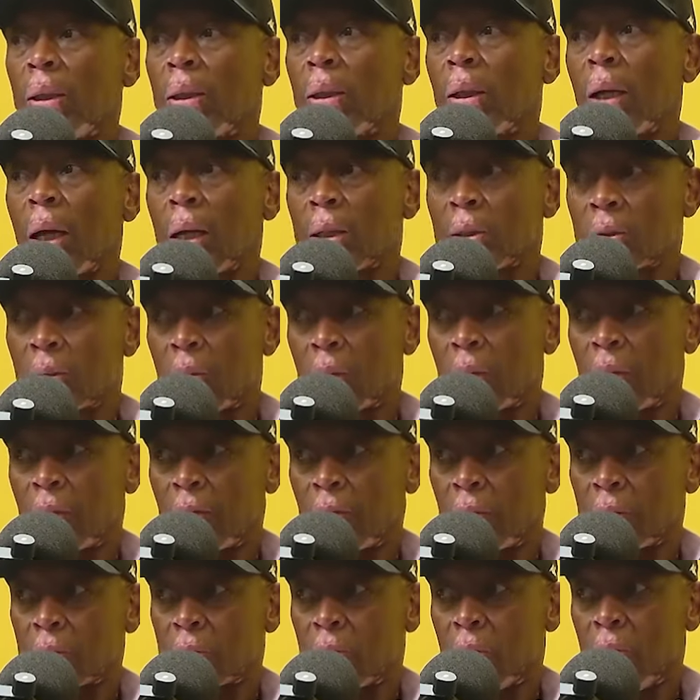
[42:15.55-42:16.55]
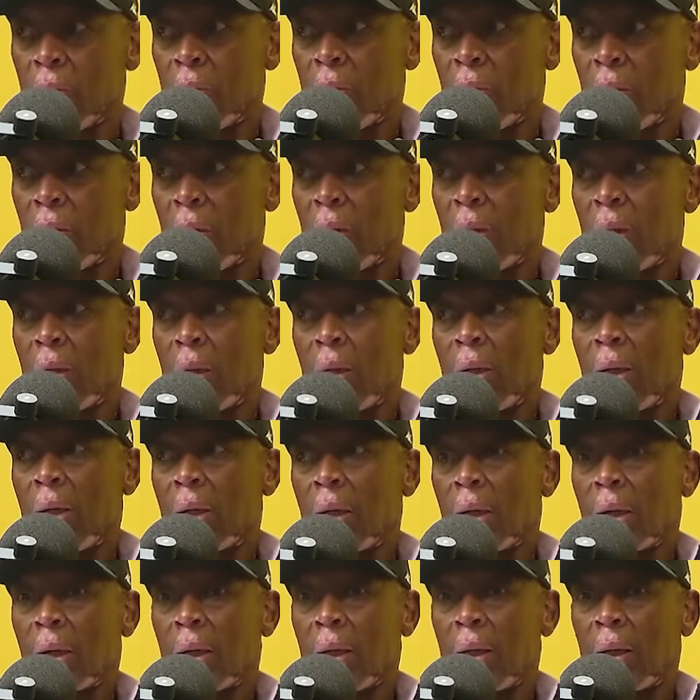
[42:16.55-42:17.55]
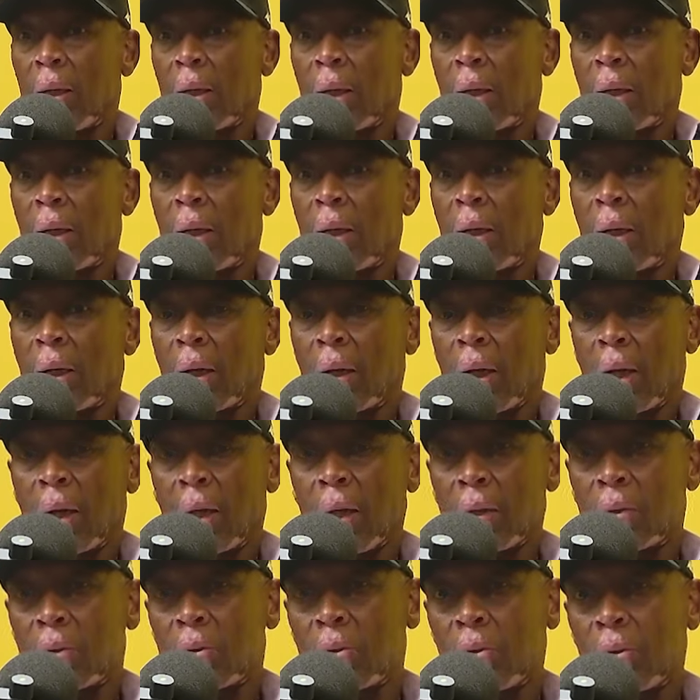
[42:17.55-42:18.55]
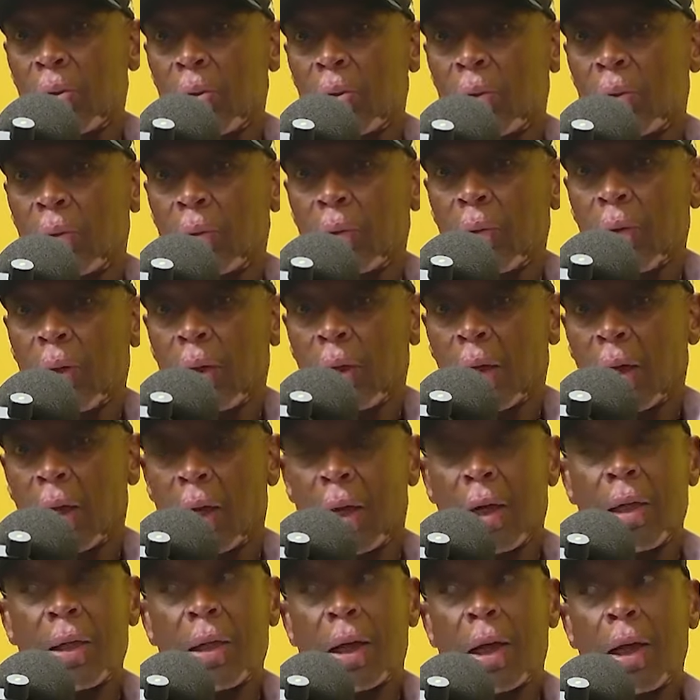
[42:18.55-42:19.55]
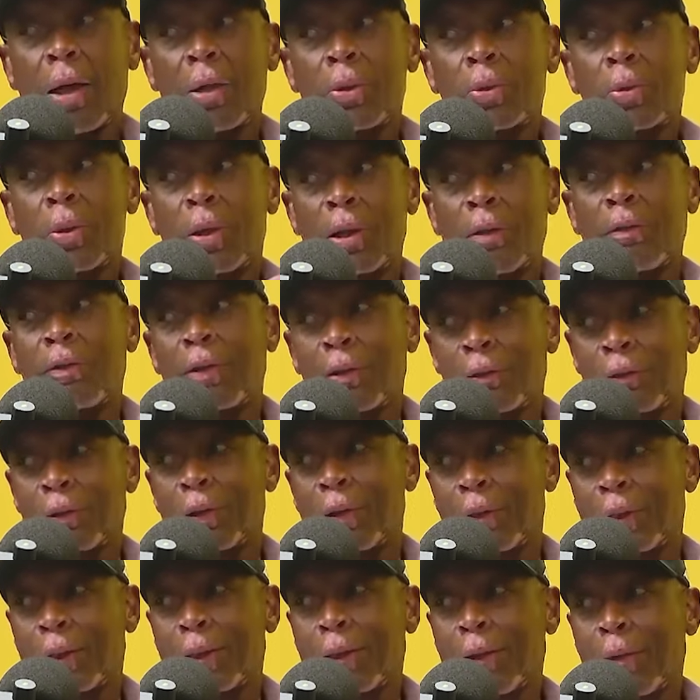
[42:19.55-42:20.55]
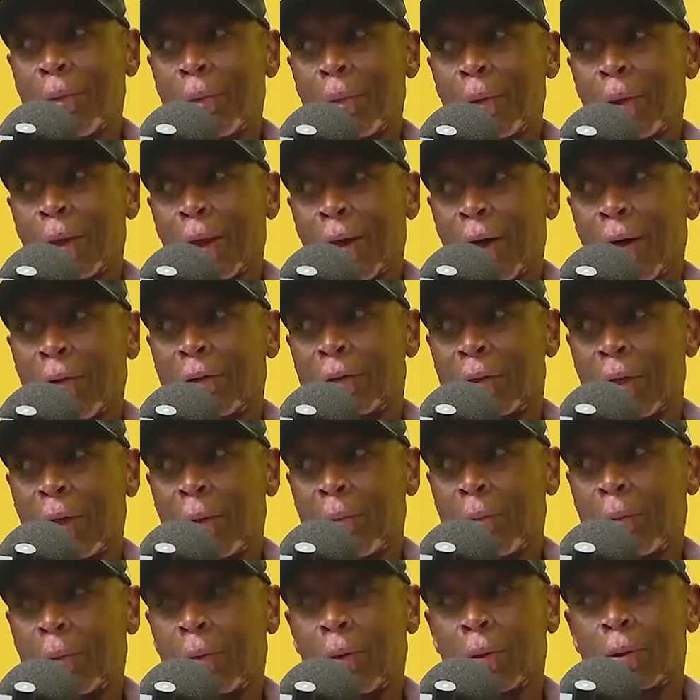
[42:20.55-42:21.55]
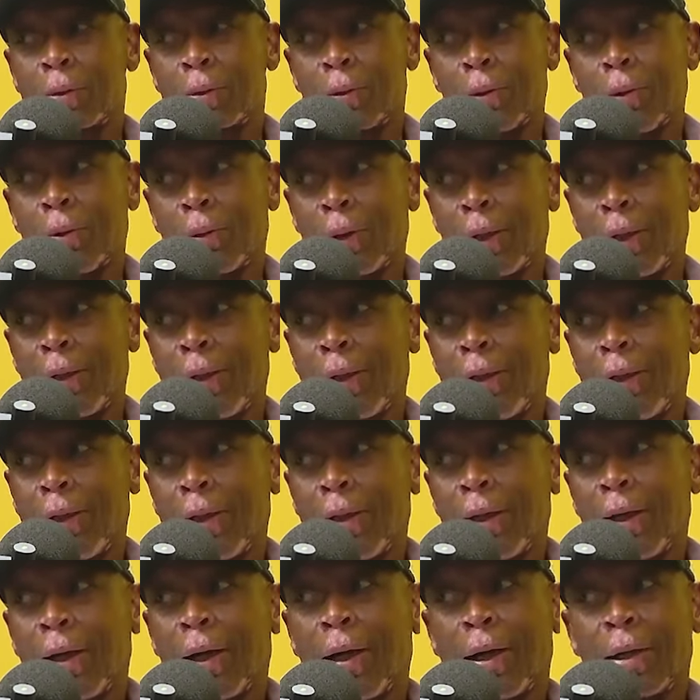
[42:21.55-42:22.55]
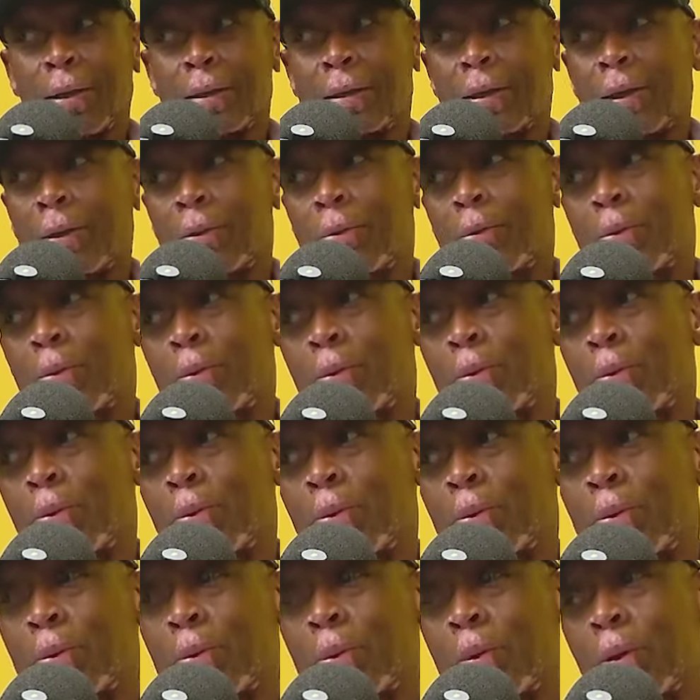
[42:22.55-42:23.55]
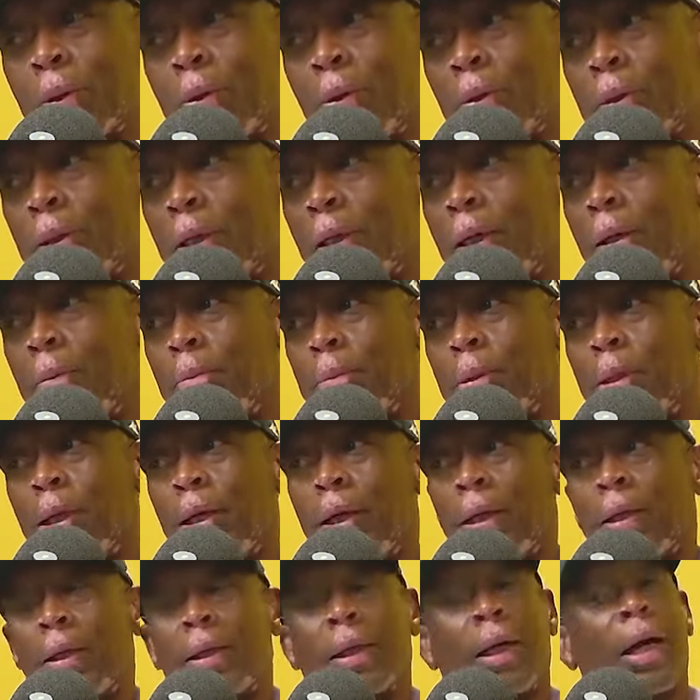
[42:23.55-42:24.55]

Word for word: I scored the first goal, and and I had to I, I had to leave the field half time because you know why. I said to the, to the coach, hey, I'm tired.